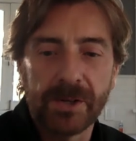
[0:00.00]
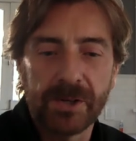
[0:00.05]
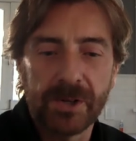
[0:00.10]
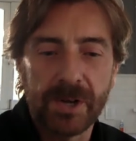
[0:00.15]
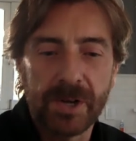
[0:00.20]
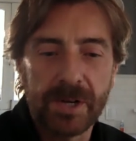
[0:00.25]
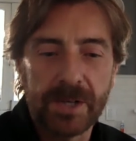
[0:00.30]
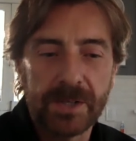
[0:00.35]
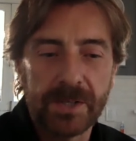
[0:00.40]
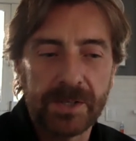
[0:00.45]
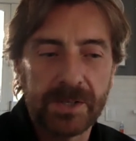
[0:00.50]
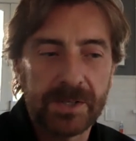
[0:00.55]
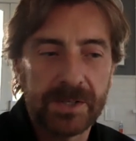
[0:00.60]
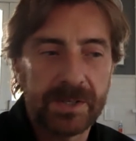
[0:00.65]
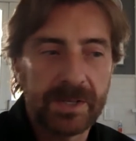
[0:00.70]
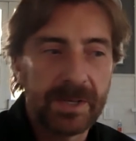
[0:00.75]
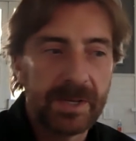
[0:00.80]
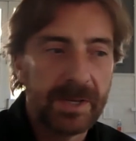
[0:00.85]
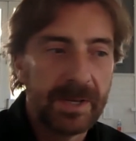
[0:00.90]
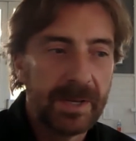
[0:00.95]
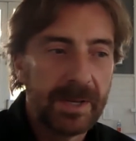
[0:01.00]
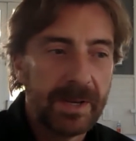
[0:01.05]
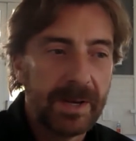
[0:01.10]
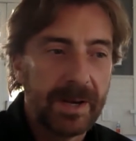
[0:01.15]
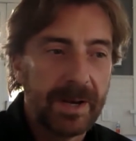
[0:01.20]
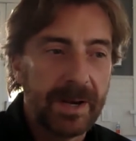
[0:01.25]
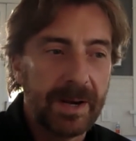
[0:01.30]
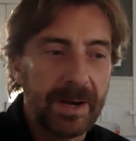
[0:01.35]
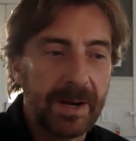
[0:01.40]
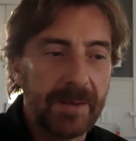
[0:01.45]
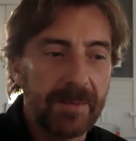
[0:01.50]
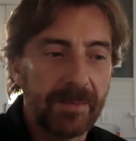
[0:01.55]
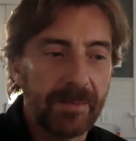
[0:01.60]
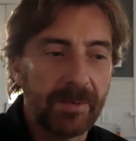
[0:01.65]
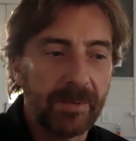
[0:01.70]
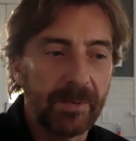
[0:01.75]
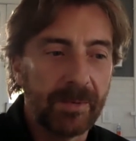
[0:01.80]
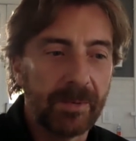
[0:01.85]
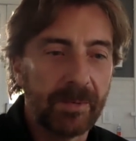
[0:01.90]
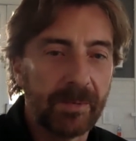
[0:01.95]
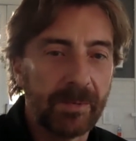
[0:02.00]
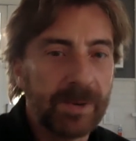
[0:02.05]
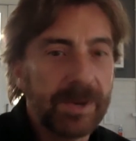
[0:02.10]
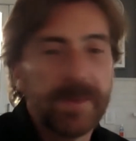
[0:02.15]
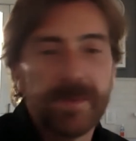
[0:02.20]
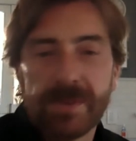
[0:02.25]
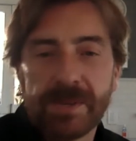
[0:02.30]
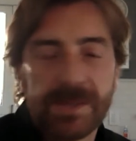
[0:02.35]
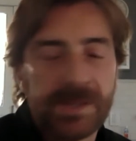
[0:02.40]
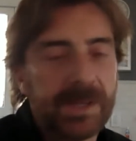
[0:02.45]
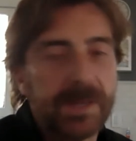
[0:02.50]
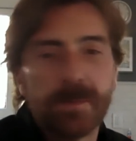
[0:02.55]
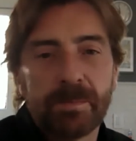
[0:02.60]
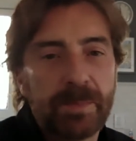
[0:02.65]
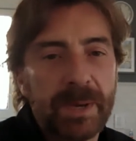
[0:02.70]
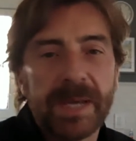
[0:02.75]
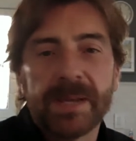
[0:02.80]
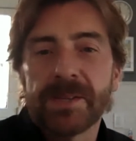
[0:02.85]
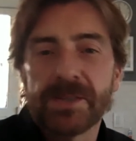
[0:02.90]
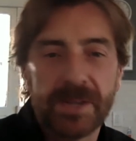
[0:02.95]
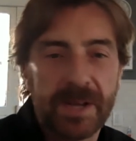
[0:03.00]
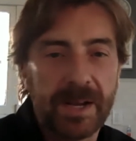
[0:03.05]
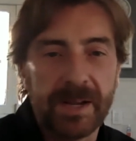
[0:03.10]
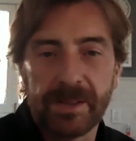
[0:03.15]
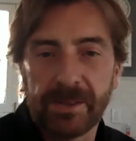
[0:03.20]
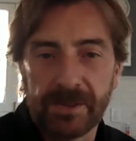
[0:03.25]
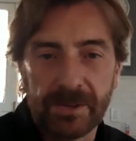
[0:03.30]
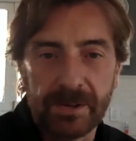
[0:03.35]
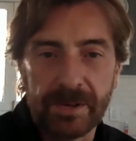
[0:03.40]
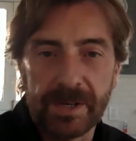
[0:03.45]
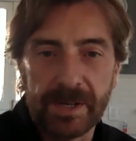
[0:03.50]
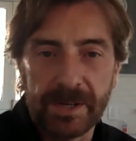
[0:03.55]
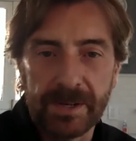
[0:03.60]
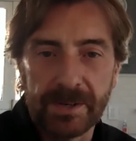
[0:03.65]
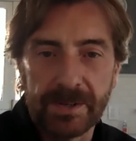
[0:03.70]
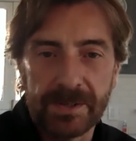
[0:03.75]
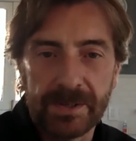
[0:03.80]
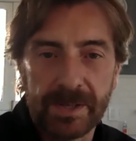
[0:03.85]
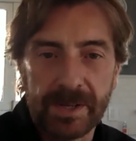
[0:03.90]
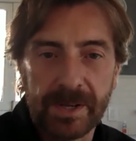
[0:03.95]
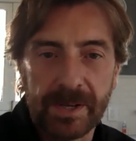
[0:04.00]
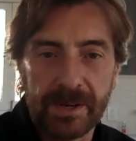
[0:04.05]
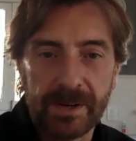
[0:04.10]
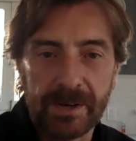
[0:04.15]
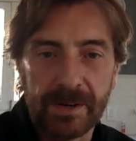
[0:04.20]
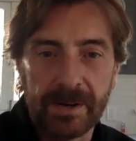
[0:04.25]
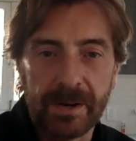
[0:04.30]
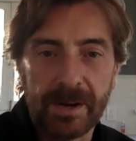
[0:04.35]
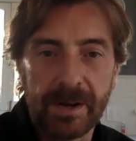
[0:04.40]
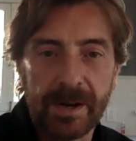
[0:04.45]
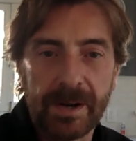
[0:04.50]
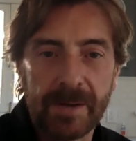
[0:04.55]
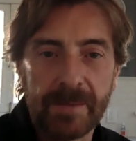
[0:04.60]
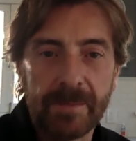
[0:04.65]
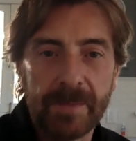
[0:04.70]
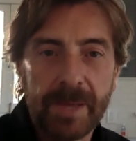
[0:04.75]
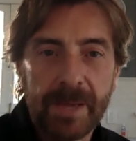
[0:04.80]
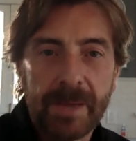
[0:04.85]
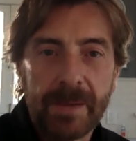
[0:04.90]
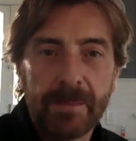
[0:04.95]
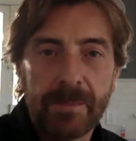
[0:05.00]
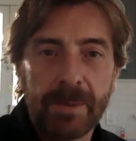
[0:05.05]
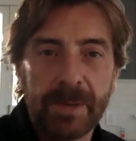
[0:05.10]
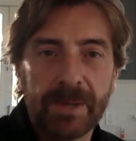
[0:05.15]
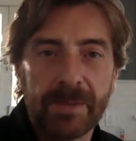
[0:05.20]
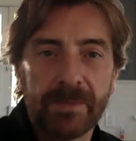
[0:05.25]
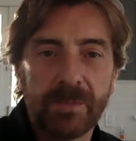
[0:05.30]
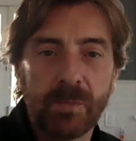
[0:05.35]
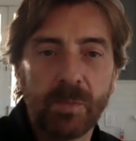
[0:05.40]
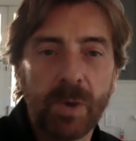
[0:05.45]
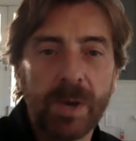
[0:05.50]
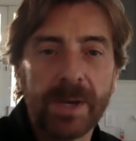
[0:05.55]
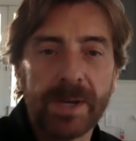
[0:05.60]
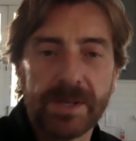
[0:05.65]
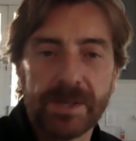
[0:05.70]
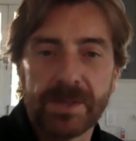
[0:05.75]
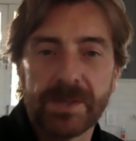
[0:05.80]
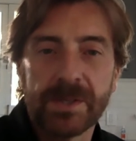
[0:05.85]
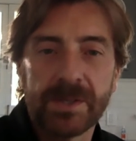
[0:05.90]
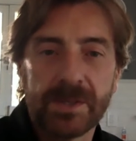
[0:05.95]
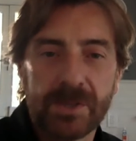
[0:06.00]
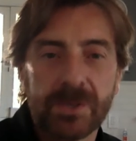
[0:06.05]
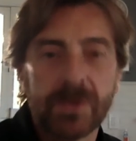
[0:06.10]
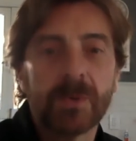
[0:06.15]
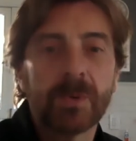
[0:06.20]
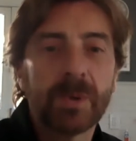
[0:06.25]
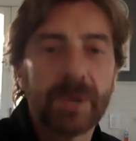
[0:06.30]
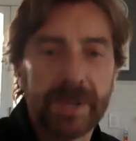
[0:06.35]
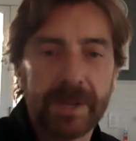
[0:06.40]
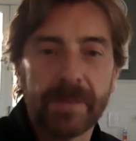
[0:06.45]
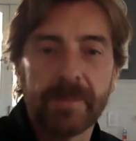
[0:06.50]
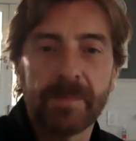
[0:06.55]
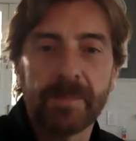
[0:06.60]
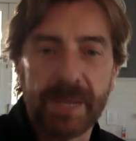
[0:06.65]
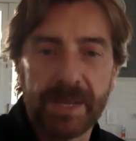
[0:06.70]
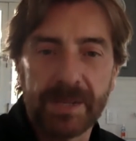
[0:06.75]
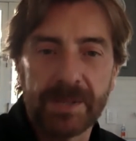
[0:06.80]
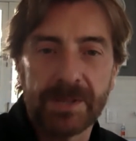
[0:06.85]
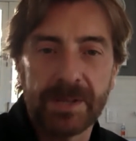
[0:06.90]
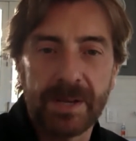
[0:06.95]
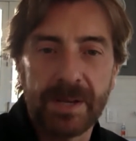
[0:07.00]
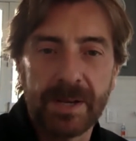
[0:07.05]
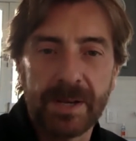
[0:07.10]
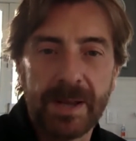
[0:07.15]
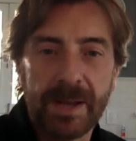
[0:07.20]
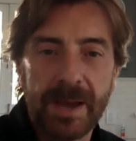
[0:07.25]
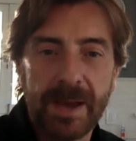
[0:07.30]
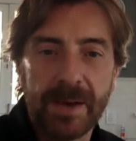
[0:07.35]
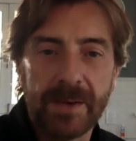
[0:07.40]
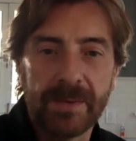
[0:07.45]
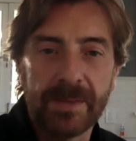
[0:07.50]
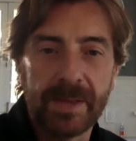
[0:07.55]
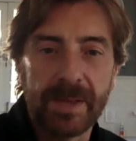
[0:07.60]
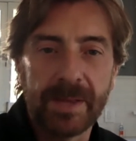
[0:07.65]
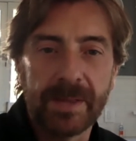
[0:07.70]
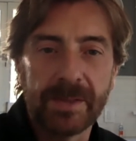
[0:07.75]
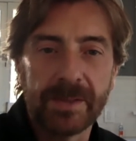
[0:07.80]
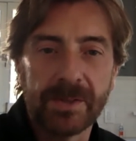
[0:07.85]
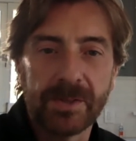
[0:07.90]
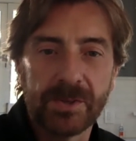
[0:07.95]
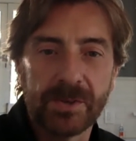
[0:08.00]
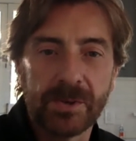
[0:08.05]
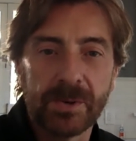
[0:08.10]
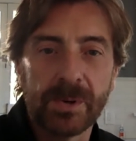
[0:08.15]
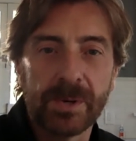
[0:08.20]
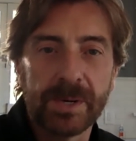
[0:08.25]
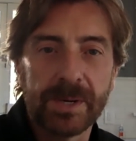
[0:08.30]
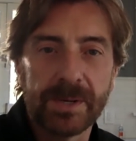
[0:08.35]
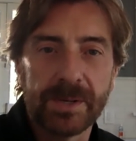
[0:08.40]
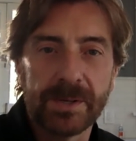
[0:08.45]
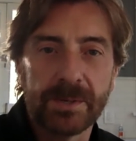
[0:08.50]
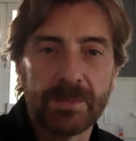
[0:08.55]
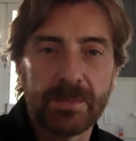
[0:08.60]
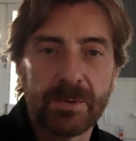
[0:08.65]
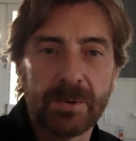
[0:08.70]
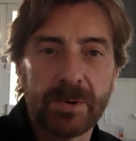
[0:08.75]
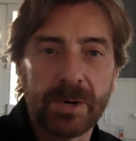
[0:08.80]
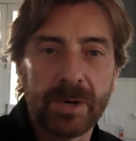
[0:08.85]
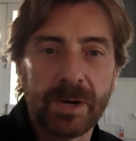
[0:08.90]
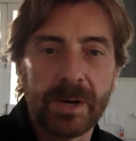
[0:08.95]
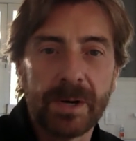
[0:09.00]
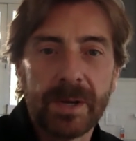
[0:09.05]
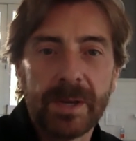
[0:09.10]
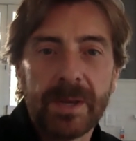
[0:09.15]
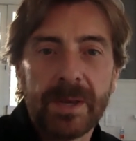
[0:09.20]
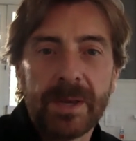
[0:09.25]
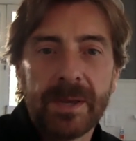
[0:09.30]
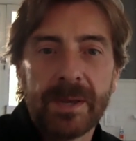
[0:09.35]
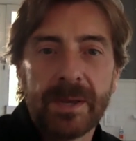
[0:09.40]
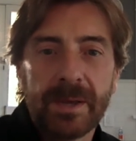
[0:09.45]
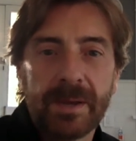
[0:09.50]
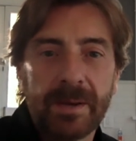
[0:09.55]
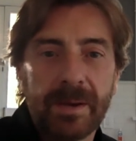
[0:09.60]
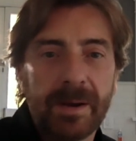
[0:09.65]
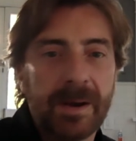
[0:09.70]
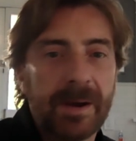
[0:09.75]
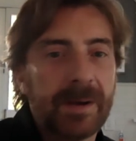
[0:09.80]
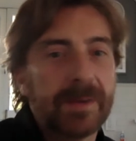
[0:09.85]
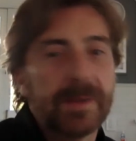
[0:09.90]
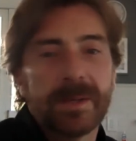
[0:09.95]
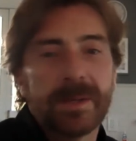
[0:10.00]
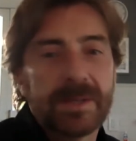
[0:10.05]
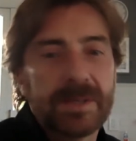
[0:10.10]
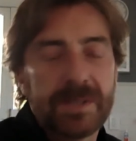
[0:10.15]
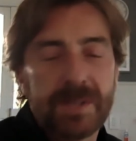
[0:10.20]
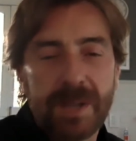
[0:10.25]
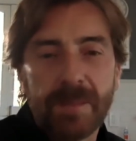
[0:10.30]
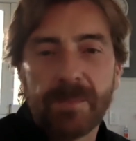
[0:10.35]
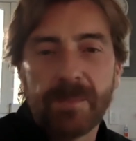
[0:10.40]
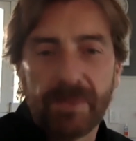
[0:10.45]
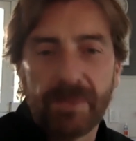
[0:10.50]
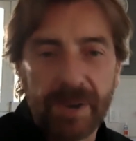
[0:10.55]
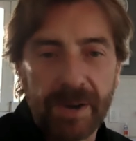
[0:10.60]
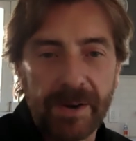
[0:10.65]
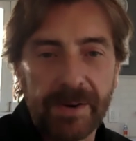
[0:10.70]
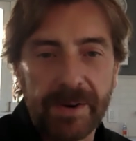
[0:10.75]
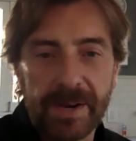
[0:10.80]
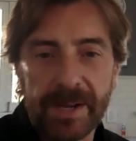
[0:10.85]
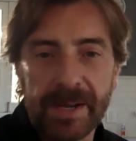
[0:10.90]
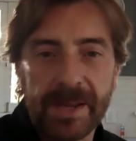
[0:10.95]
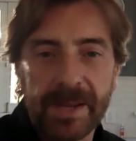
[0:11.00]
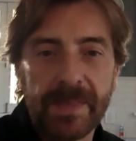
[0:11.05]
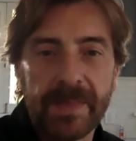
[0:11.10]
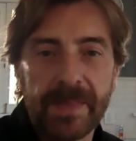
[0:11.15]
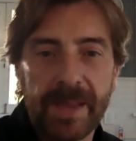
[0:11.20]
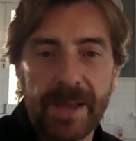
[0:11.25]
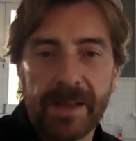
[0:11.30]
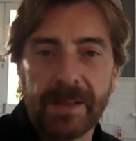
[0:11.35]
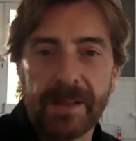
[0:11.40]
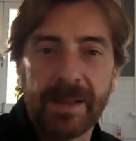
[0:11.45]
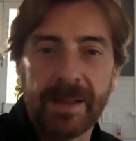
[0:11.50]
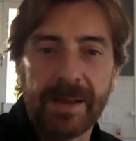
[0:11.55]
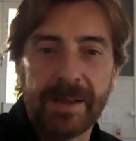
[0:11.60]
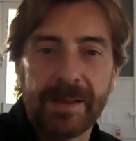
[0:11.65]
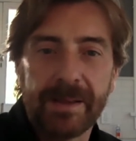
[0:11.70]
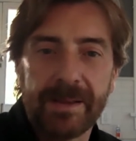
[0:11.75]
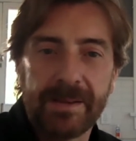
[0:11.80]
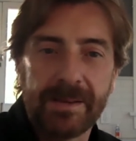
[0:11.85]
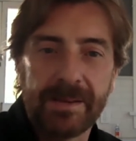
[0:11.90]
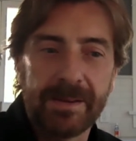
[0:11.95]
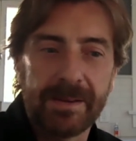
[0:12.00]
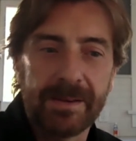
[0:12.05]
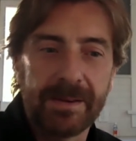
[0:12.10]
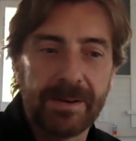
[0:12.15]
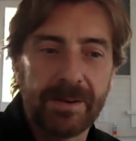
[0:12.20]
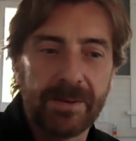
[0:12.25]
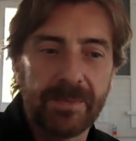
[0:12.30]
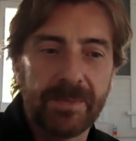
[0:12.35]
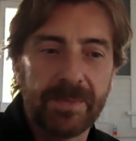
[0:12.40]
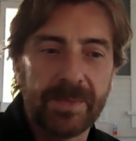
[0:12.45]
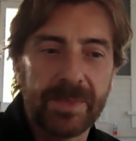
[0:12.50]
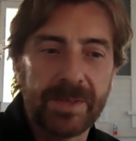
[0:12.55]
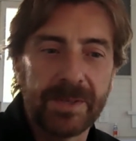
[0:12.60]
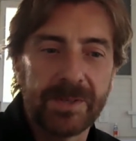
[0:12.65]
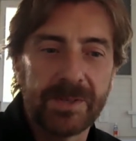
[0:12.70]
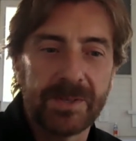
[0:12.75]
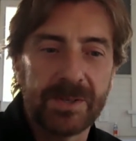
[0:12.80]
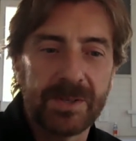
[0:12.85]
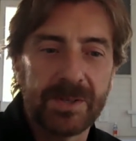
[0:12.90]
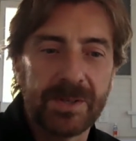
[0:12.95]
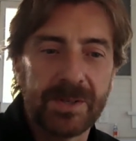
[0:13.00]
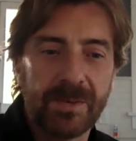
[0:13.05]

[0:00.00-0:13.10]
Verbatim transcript: just um, revisit Bayside 30 years later. Um, but what is the story of Bayside now? And the, and the story is more uh, contemporary in that, like, you know, this